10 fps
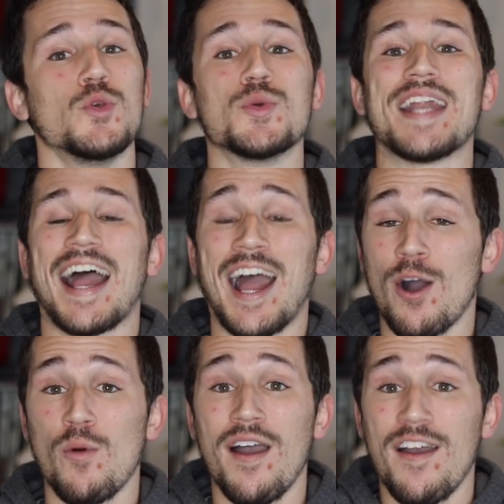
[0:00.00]
You can
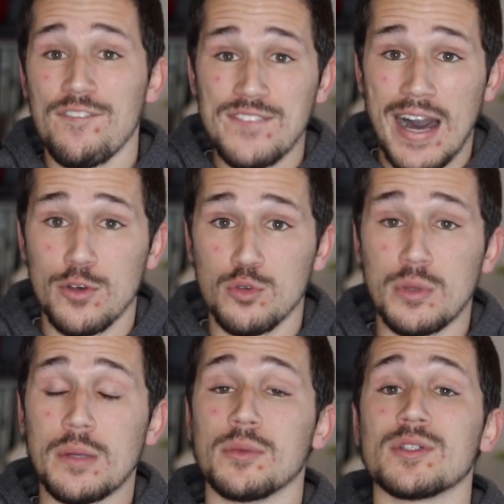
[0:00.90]
outvalue
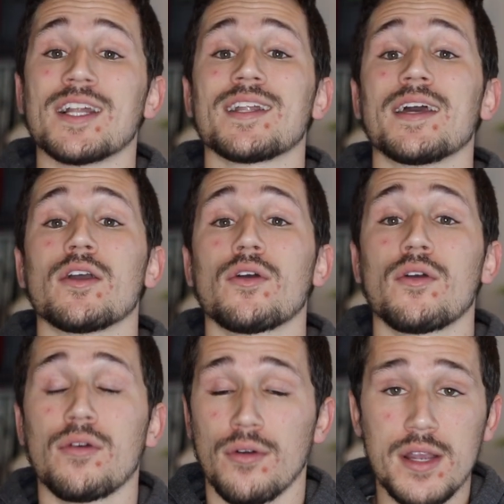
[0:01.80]
people like
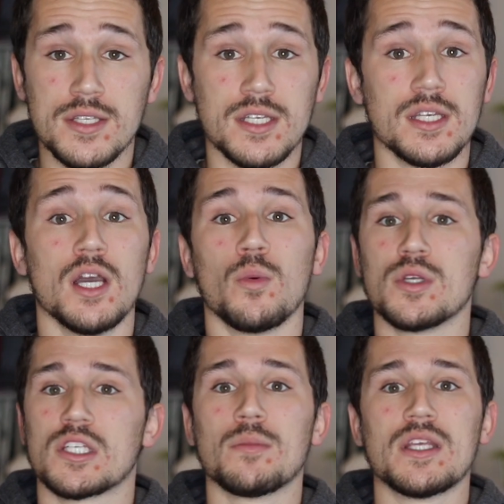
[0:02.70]
crazy
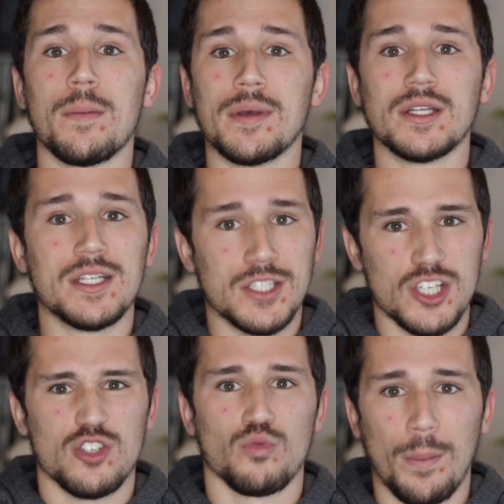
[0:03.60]
with some of the abilities to
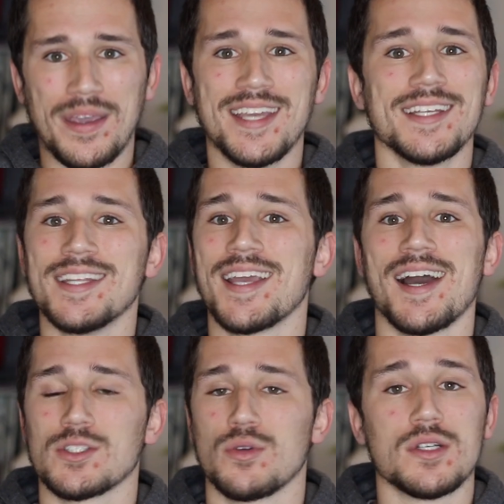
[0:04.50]
just repeatedly
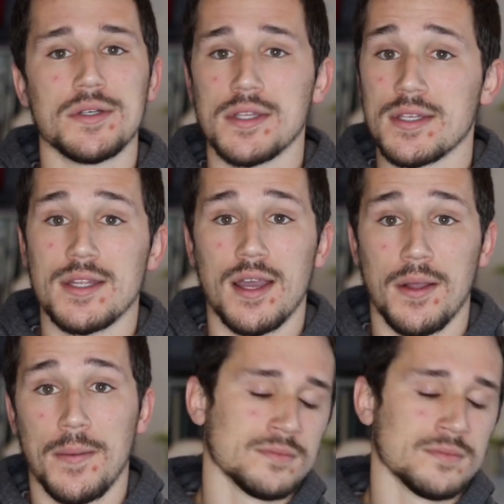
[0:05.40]
cast creatures in this deck.